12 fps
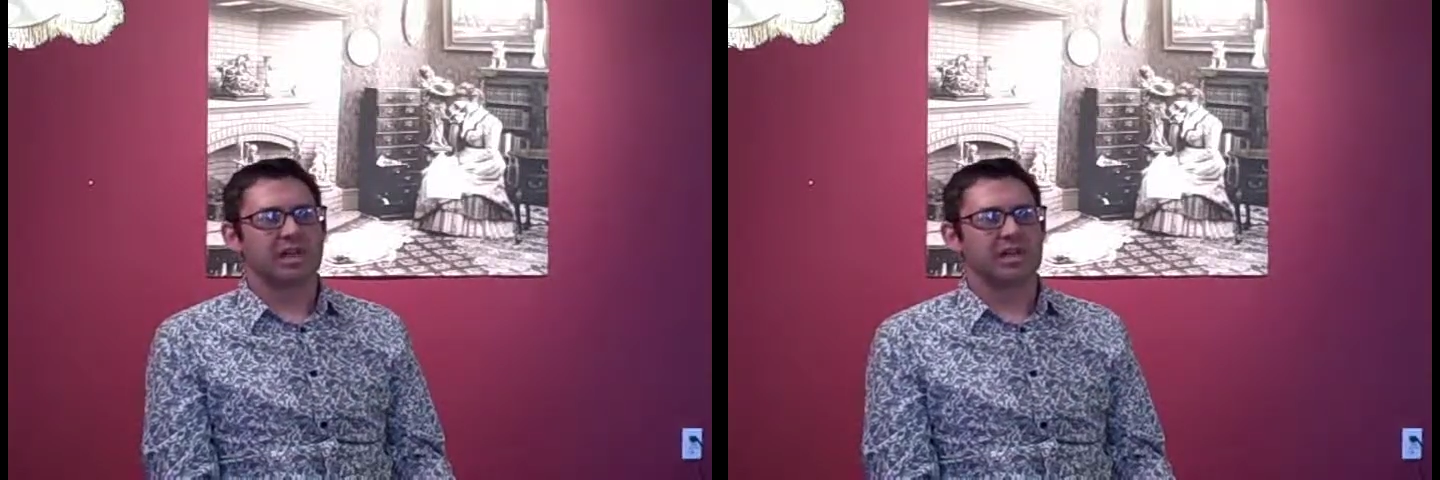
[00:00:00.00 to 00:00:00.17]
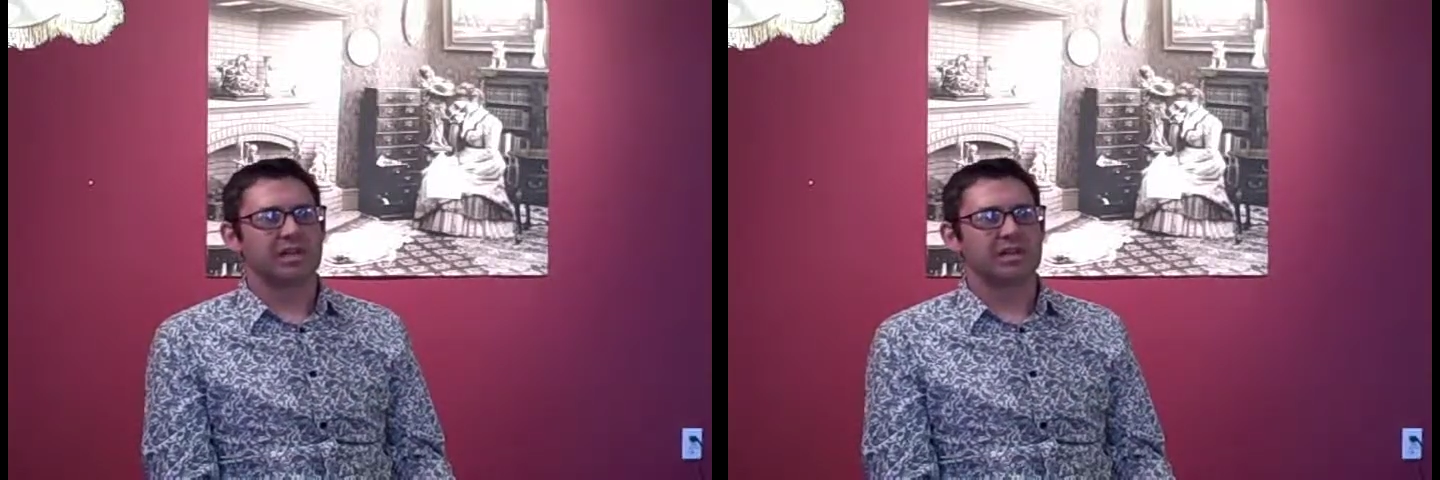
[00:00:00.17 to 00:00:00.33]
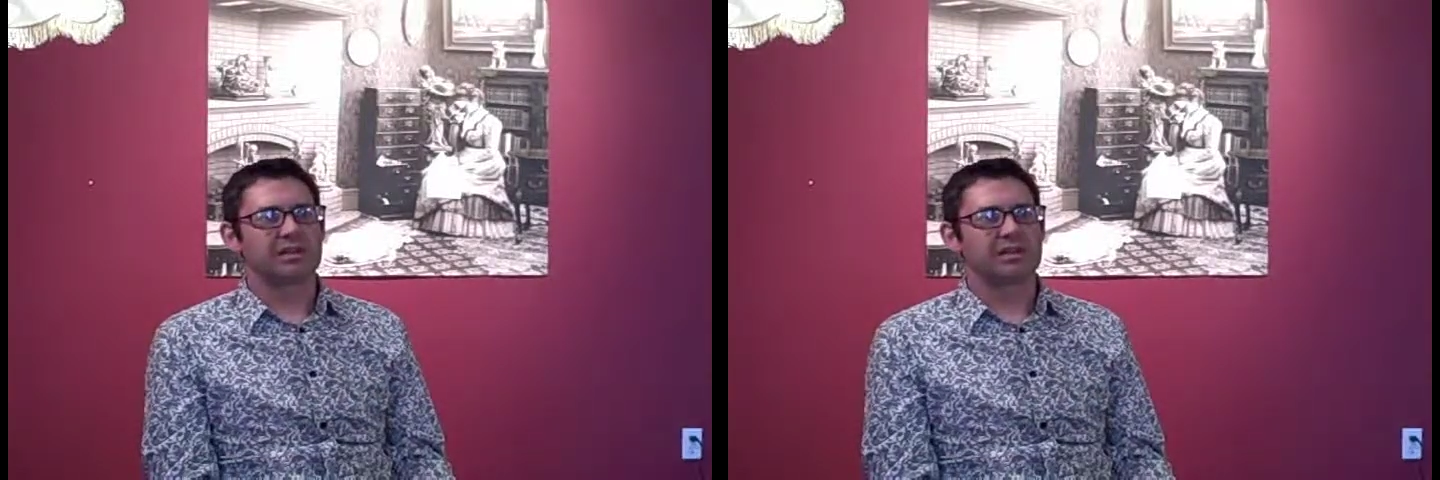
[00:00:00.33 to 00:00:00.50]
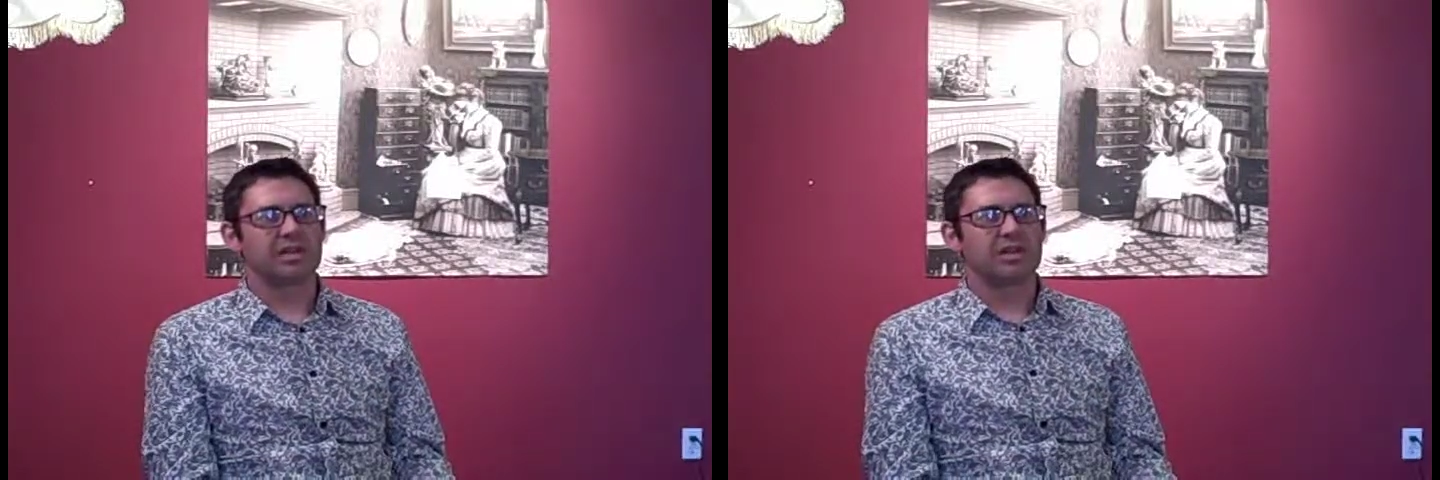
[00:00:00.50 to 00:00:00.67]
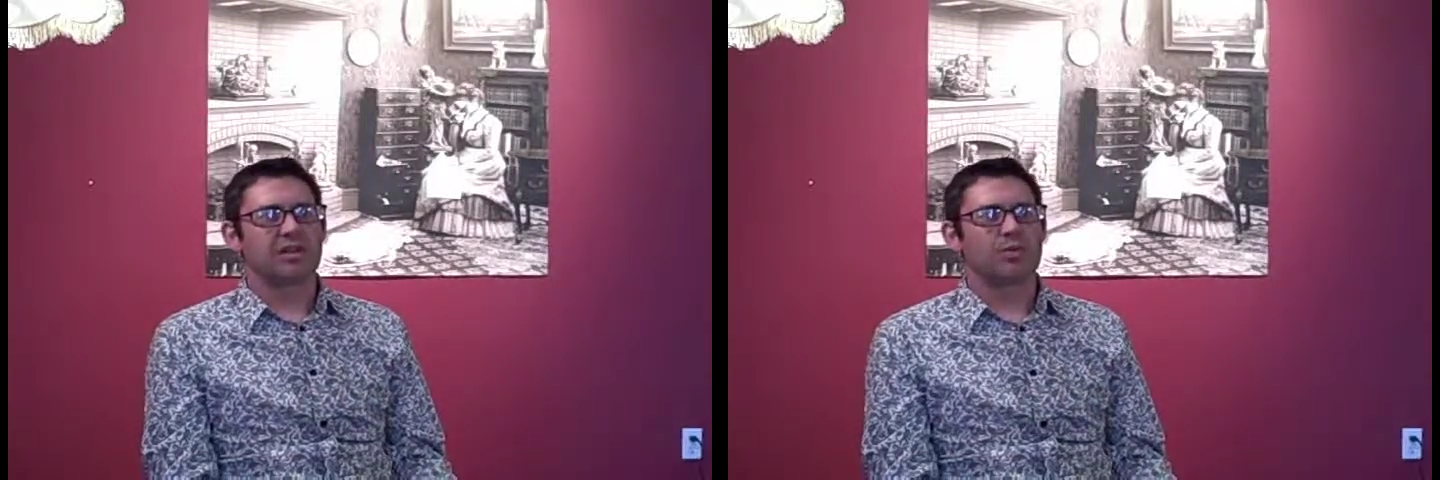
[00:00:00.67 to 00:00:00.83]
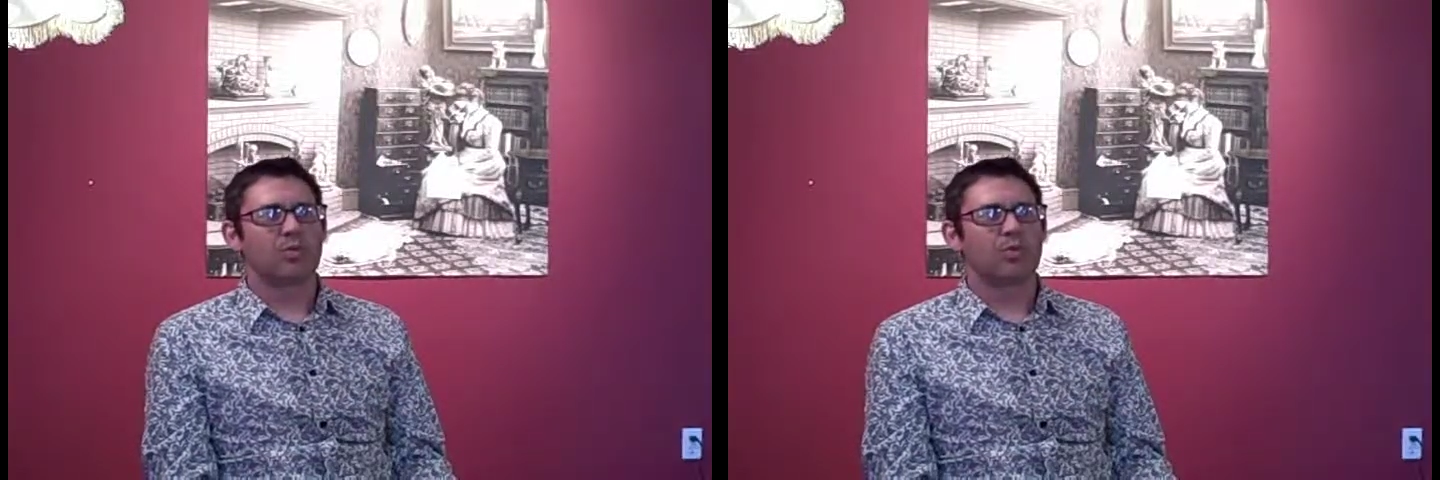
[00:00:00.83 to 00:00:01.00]
and
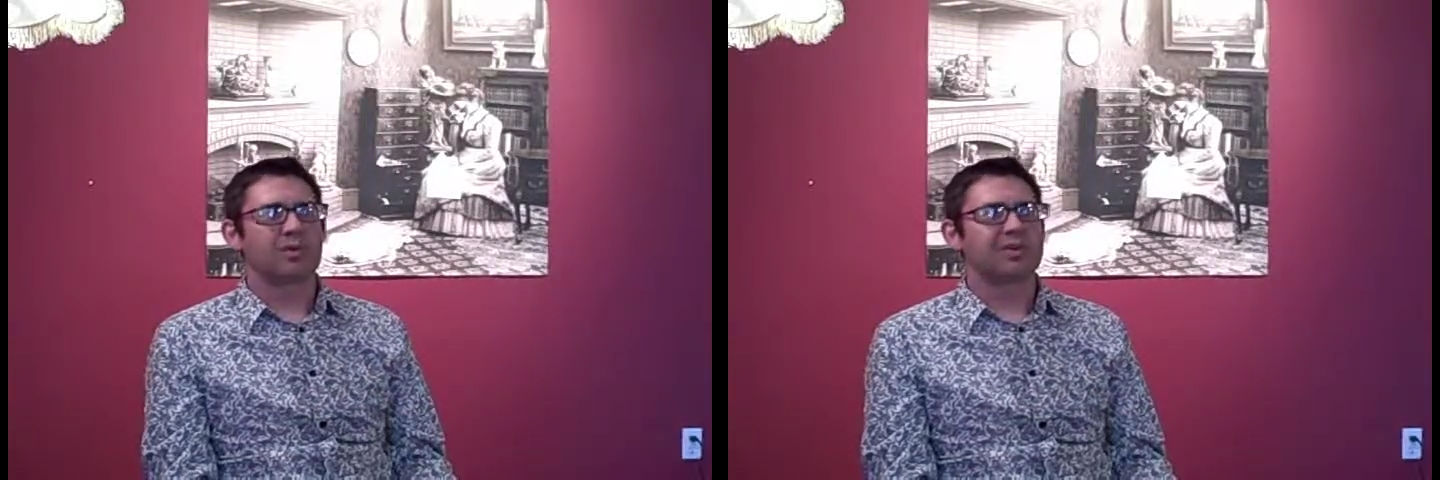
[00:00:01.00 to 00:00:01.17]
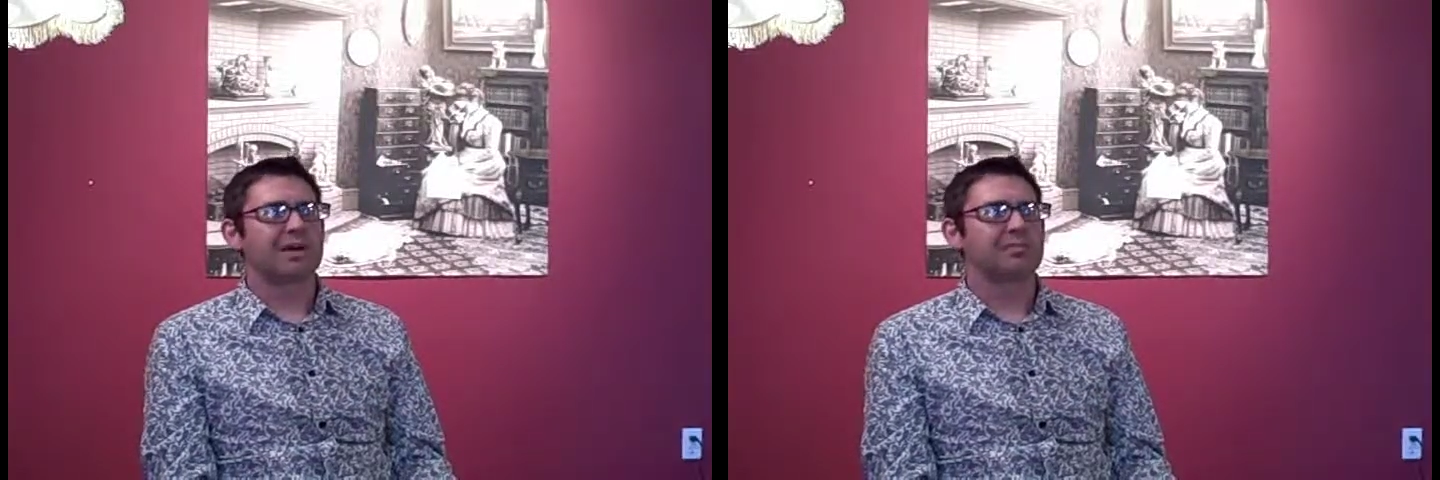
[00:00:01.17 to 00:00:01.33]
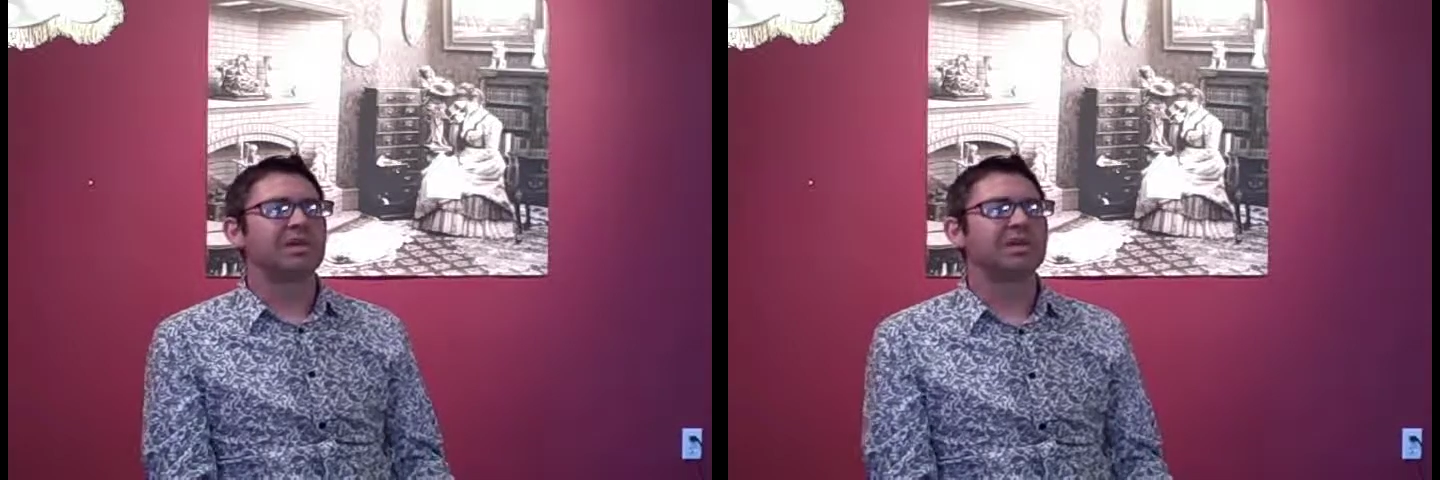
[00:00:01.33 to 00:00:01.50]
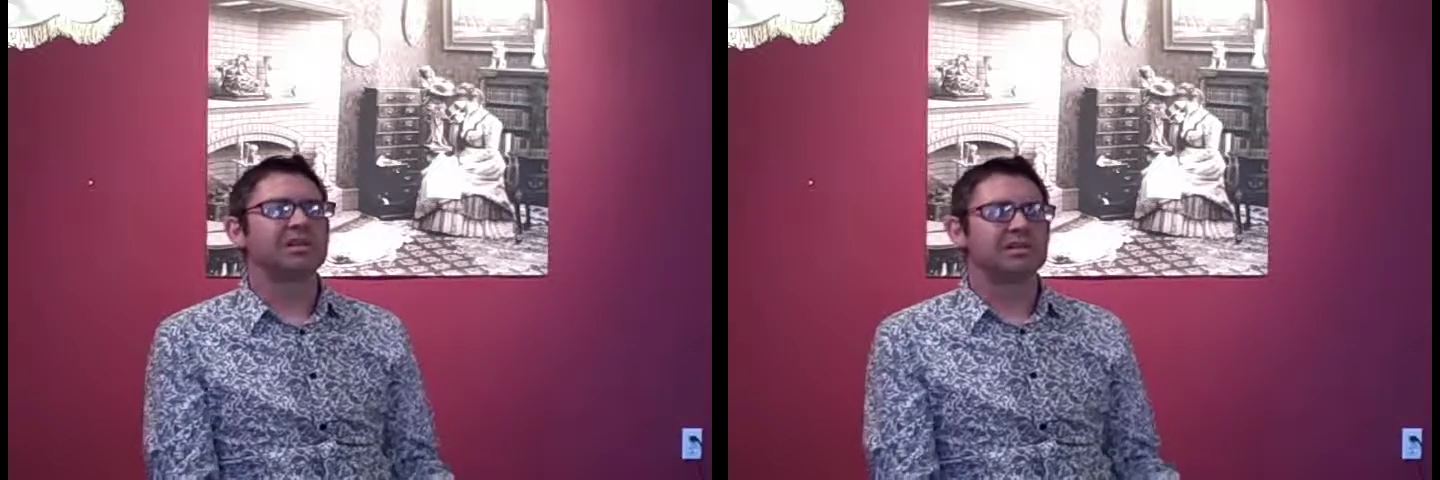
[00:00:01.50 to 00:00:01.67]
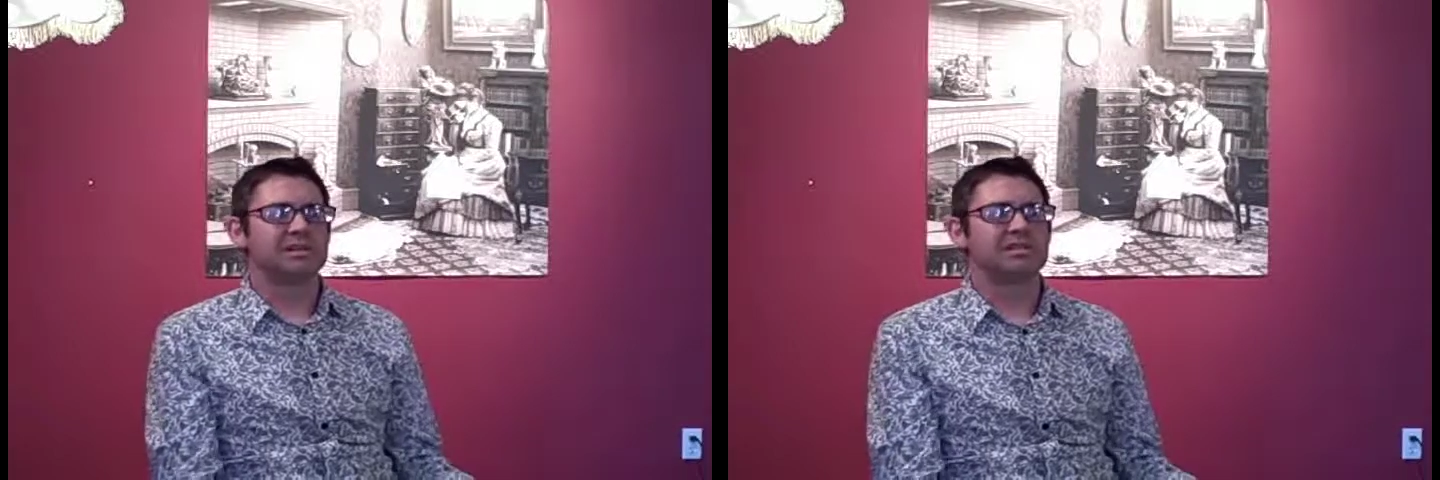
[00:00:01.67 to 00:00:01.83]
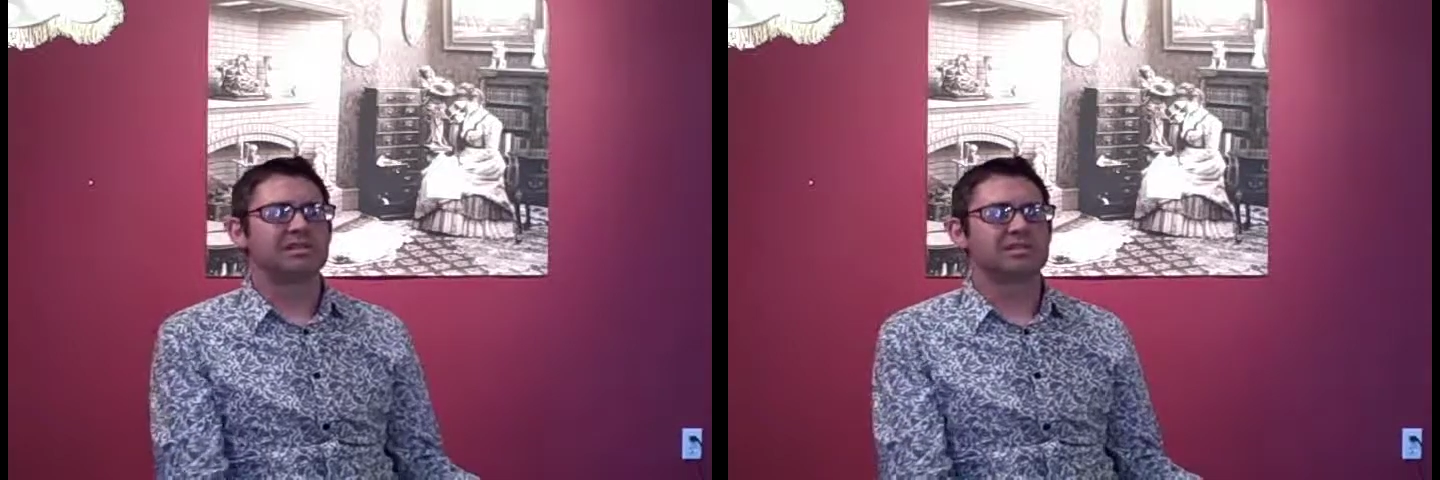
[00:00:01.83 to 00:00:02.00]
what that means
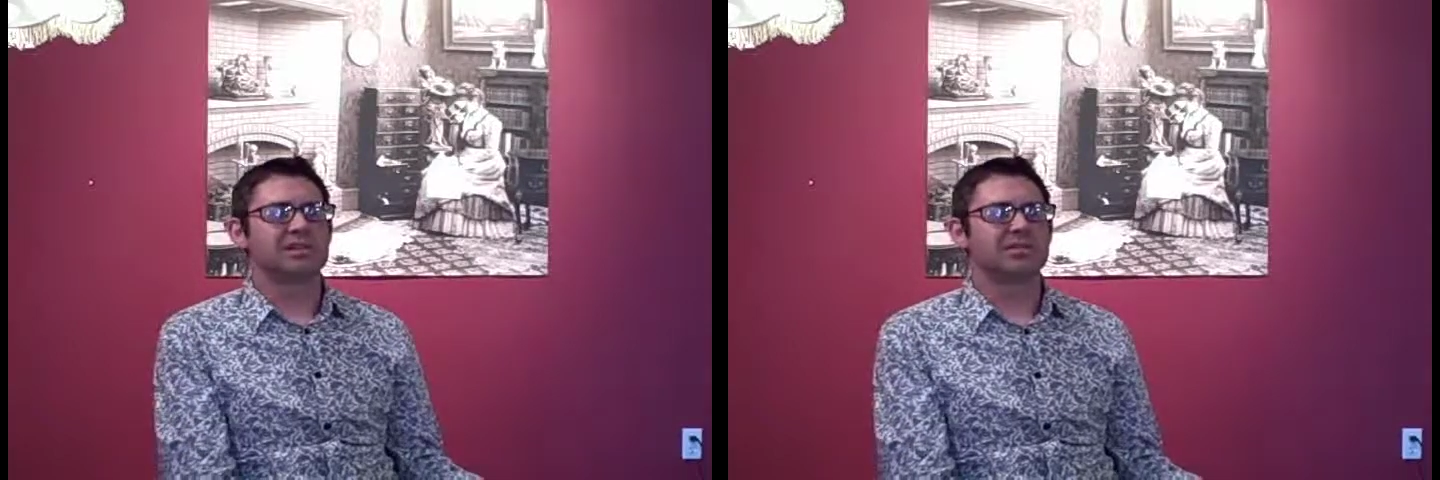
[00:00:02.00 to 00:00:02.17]
is